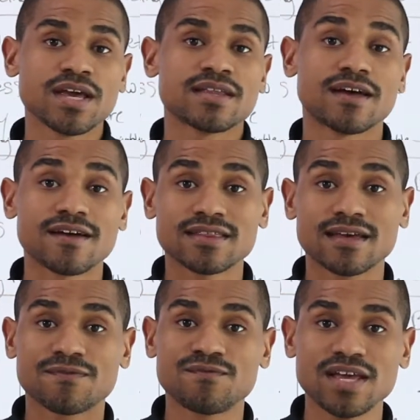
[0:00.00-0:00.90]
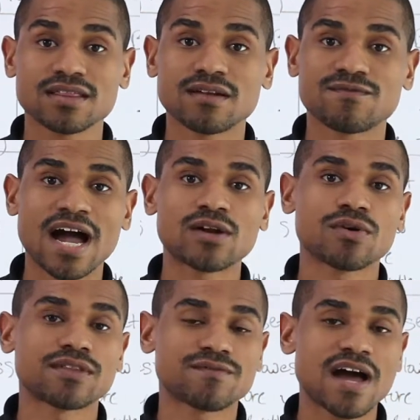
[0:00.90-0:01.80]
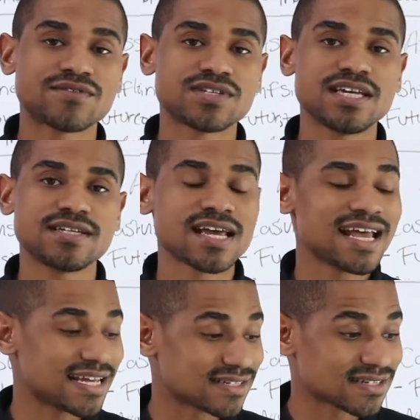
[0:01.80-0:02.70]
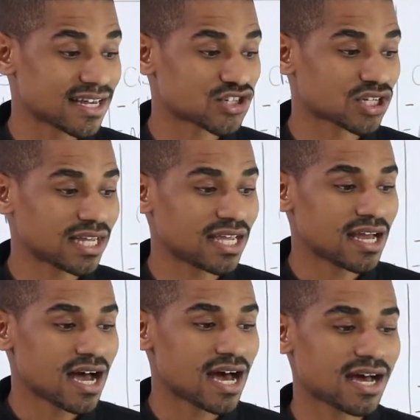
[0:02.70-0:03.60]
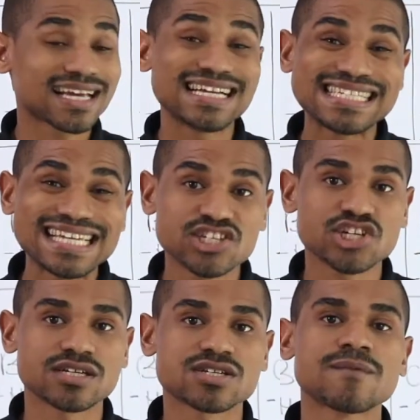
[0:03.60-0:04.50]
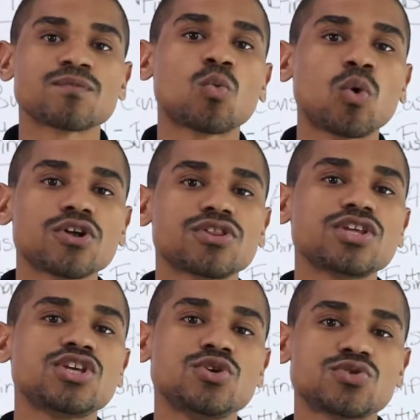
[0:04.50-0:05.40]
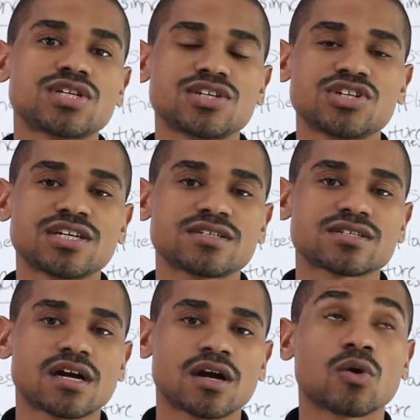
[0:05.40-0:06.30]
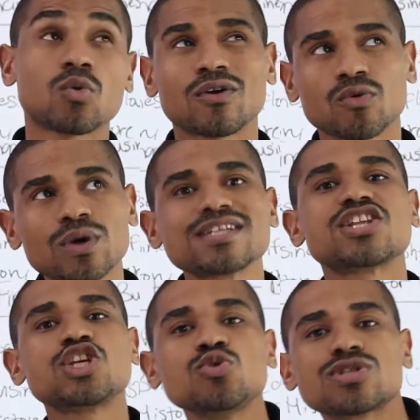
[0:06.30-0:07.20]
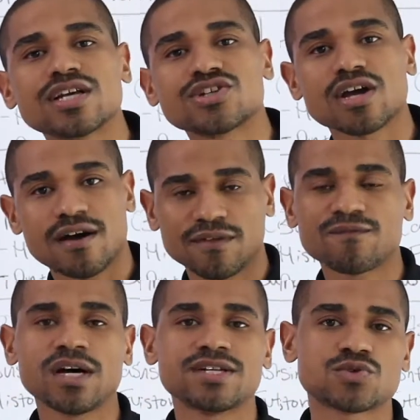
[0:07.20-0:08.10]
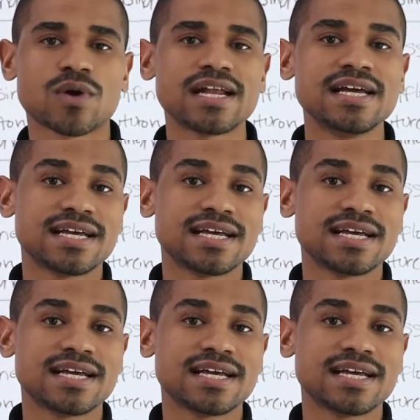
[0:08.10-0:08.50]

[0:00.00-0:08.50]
The 5th and final of the 5 C's is essentially conditions. What are the usages, or what is the usage of the funds, right?